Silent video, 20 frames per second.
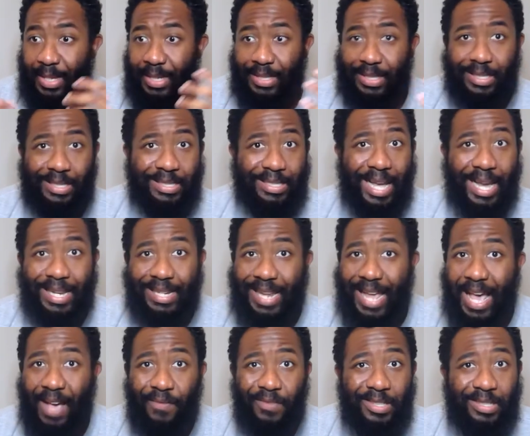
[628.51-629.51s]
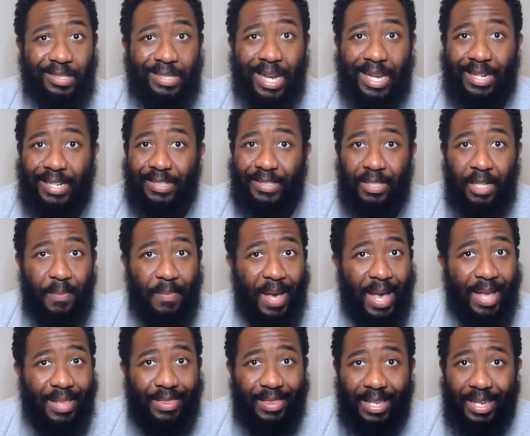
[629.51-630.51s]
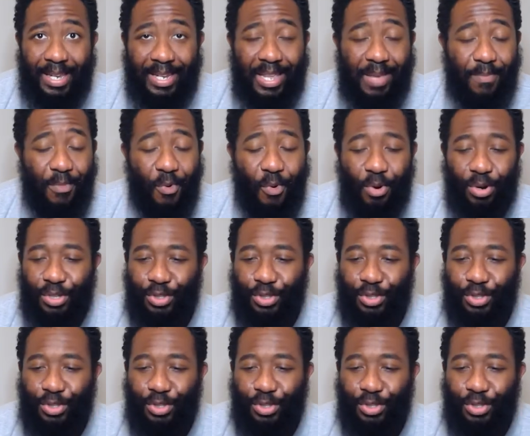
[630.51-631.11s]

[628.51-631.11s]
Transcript: Sight having sight isn't a bad thing anymore.